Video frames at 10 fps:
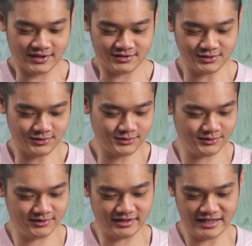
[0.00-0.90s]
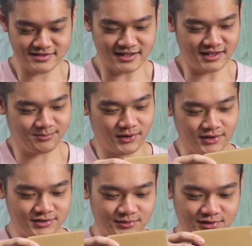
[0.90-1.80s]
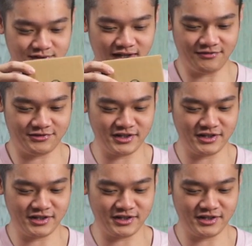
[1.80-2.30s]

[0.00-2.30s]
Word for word: So inside the box we also have